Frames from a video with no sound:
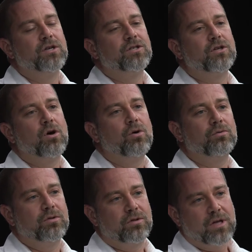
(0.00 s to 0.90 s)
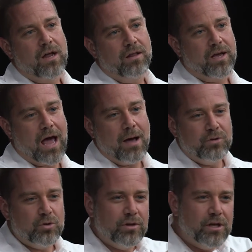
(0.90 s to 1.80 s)
So kind of like
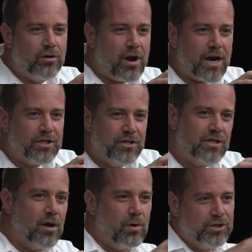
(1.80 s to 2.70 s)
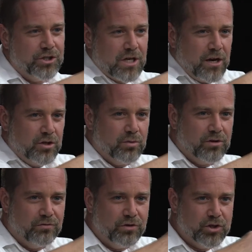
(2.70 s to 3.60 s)
I'm doing the interaction design while she's kind of doing
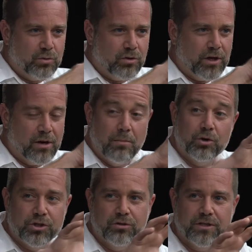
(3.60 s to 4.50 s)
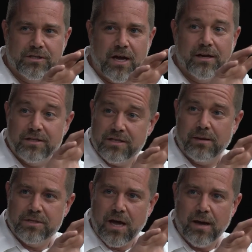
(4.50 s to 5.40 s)
the visual and emotional design at the
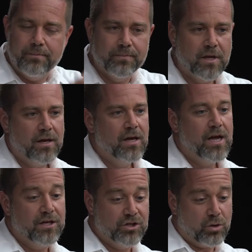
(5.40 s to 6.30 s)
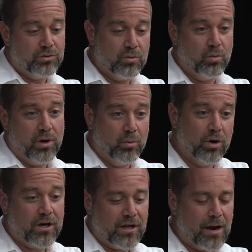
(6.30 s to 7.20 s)
same time. And
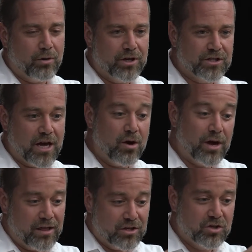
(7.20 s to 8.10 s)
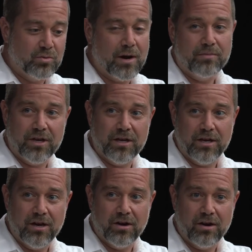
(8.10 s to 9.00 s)
we're collaborating to say, okay, this is what I'm
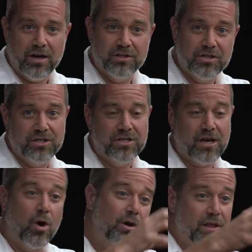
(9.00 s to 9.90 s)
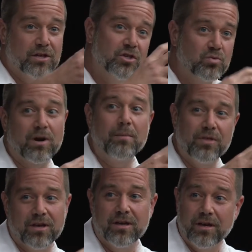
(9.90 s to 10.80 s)
thinking here, and she's saying, okay, this is what I'm
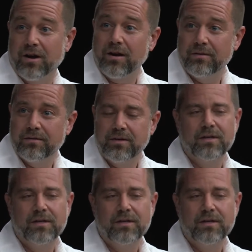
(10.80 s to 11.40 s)
thinking here.